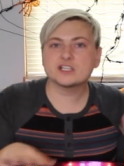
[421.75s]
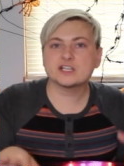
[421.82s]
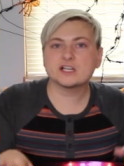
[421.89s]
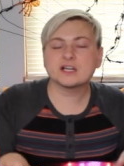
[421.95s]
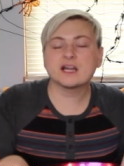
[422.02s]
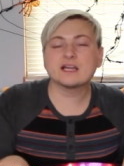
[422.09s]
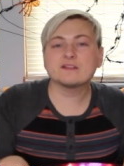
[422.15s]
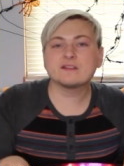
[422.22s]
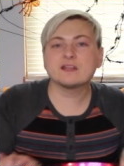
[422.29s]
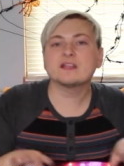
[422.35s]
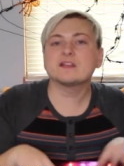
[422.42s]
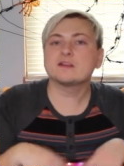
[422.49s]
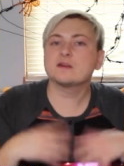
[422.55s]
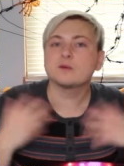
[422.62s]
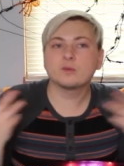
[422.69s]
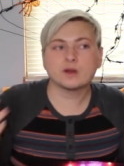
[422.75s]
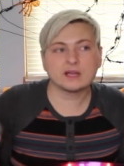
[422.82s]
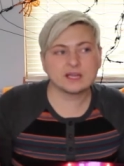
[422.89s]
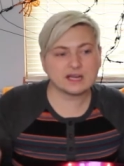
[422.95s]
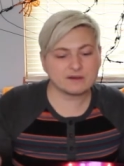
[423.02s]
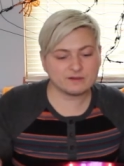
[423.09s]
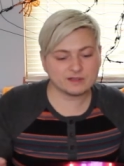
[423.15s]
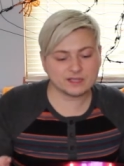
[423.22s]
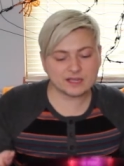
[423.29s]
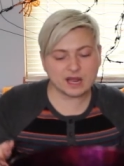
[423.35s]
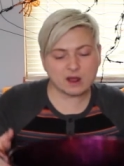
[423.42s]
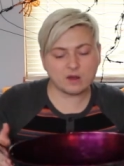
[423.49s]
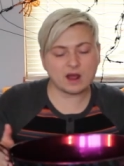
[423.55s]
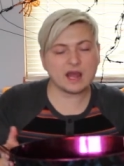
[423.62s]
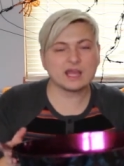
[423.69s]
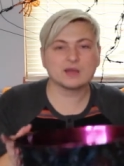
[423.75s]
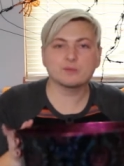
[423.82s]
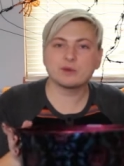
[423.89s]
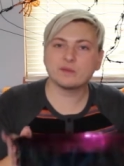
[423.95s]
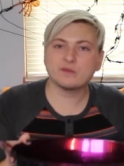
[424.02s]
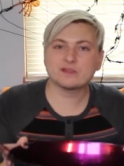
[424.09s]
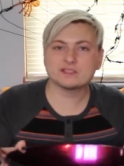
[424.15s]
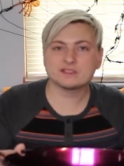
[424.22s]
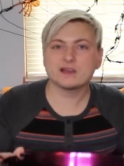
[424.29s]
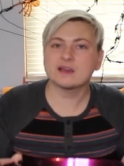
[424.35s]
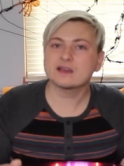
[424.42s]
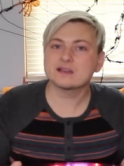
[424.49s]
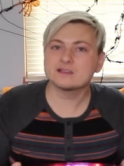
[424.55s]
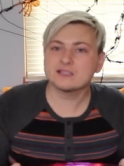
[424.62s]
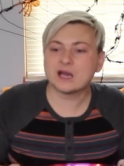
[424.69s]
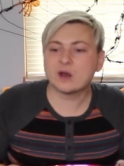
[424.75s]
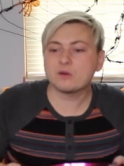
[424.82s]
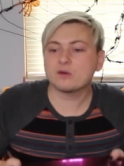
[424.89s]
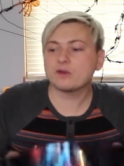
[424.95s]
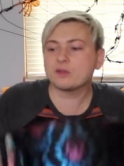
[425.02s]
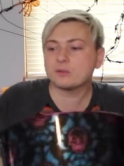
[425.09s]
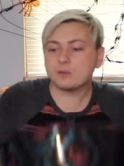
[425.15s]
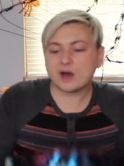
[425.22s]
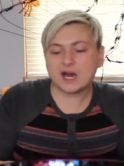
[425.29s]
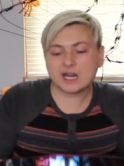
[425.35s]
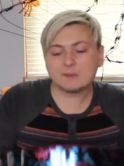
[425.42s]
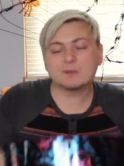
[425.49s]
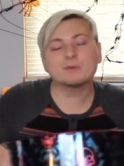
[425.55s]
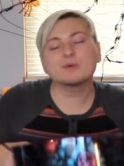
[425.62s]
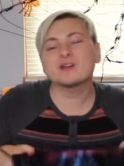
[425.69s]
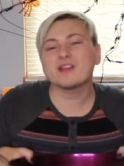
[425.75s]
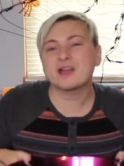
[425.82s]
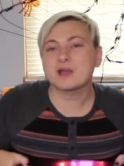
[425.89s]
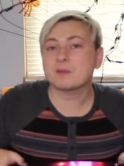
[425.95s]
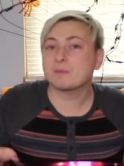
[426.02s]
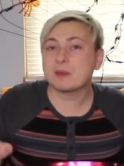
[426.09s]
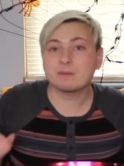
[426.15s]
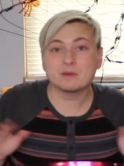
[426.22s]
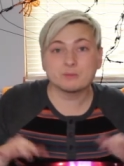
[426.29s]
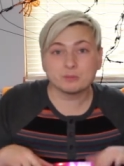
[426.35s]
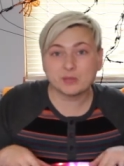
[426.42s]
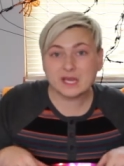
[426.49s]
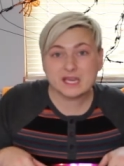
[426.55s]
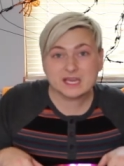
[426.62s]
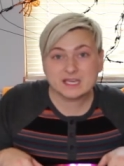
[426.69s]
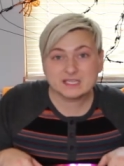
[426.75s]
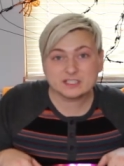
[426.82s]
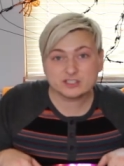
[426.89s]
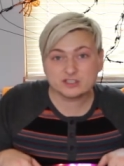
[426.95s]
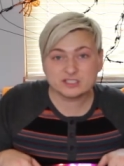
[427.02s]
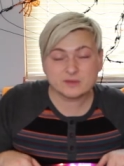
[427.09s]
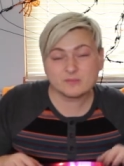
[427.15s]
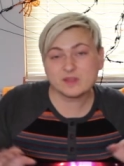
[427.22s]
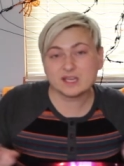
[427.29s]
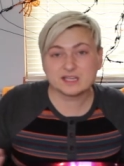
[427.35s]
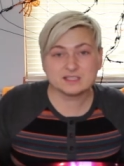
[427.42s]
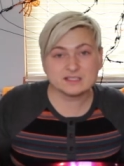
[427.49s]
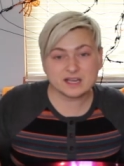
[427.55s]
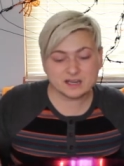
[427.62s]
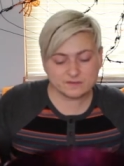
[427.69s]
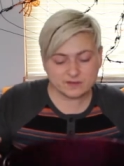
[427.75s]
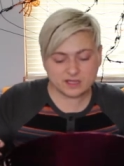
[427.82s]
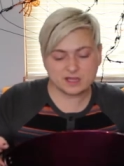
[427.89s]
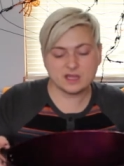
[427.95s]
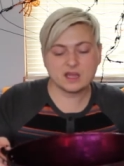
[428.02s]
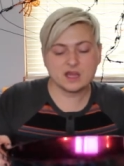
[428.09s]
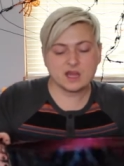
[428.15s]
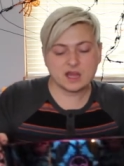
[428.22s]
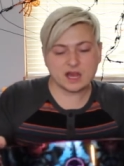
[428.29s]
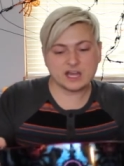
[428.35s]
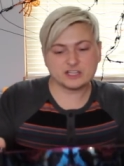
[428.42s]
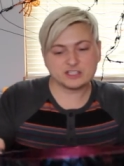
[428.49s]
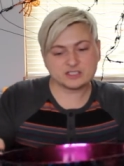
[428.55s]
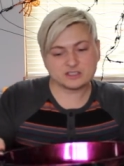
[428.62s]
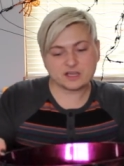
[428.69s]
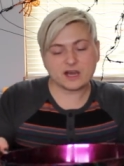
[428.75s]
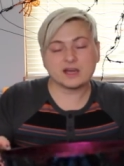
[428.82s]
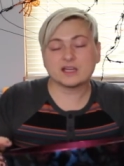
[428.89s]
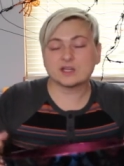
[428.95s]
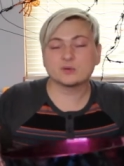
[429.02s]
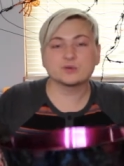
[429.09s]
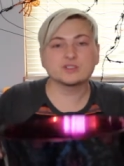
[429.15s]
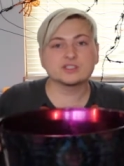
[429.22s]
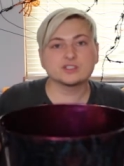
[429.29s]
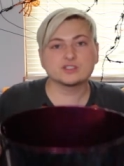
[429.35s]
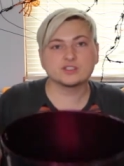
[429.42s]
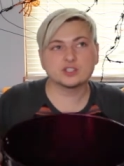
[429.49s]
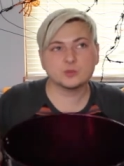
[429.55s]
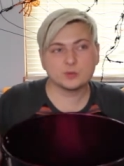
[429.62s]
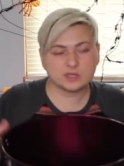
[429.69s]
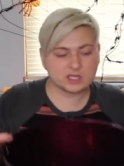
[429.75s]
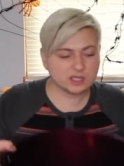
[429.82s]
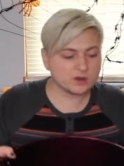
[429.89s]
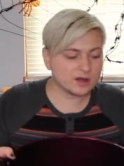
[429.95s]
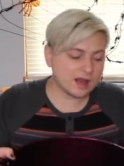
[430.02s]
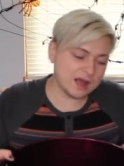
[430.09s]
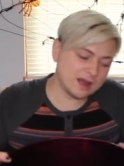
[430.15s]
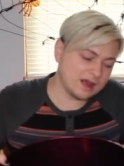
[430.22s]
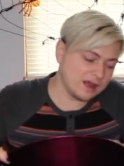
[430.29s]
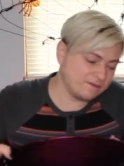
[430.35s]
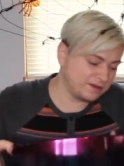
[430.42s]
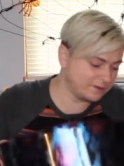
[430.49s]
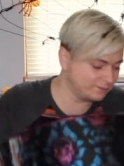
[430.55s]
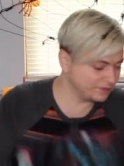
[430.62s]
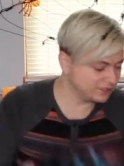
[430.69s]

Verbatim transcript: year, and then when I get everything out, I can put this like down on the bottom and put like maybe blankets or something inside of it. I just thought it was super cute and had to have it.